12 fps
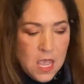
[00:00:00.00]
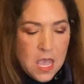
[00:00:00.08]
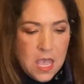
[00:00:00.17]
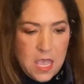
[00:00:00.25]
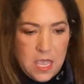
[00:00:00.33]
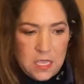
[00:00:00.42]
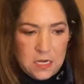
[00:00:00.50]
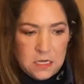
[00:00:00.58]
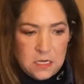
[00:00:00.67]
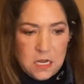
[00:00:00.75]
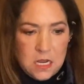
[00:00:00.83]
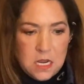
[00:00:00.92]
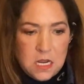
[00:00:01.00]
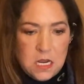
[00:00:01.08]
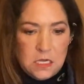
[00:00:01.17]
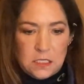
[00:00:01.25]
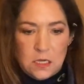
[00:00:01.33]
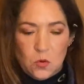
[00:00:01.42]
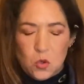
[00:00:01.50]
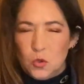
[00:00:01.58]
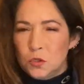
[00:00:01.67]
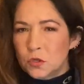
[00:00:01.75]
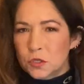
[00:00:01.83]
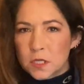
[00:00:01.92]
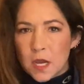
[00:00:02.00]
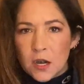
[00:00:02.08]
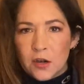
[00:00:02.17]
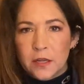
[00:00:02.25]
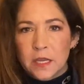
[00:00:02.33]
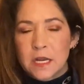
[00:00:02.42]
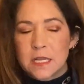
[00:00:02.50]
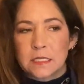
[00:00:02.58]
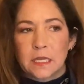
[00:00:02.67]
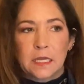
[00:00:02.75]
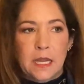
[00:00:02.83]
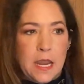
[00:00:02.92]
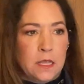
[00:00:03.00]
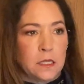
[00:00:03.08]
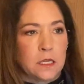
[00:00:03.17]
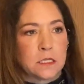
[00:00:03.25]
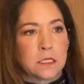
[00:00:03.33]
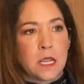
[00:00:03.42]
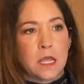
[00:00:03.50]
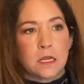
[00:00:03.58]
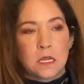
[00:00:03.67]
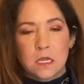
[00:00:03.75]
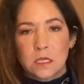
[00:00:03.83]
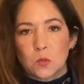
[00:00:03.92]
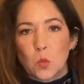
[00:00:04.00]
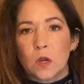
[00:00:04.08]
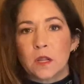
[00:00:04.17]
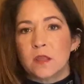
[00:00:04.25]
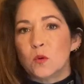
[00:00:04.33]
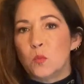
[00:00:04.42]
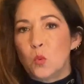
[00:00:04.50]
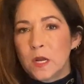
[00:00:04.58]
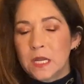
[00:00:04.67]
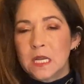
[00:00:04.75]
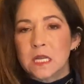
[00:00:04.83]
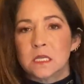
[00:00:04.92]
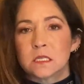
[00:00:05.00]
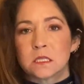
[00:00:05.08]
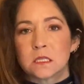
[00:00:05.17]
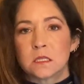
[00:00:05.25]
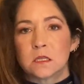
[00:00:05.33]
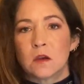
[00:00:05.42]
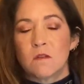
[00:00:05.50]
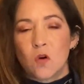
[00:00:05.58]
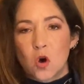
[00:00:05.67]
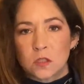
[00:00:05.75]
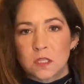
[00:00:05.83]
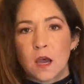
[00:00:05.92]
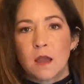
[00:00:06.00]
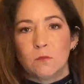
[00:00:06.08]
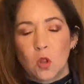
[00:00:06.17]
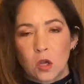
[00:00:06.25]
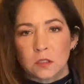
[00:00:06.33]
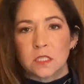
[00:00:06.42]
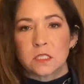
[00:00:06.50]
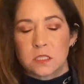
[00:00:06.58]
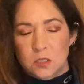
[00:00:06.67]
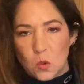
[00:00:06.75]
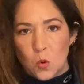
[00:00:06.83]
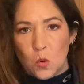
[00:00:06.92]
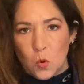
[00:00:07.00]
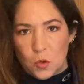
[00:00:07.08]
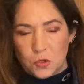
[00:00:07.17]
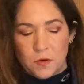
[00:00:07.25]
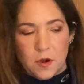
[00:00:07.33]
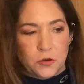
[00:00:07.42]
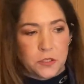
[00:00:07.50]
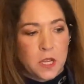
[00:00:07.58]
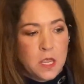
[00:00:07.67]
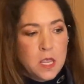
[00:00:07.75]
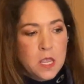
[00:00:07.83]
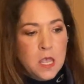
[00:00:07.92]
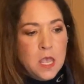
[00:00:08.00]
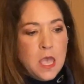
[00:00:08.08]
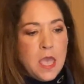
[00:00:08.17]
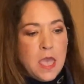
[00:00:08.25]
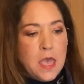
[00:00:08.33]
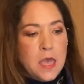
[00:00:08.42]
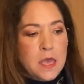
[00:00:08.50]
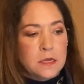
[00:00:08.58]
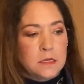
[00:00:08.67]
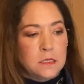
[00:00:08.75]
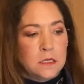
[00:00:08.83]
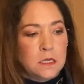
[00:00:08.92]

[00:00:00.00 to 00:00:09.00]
And he said, "Oh, who's your sire again?" And I said, "Calyx." And he is one of the winningest of all time long distance quarter horse runners. And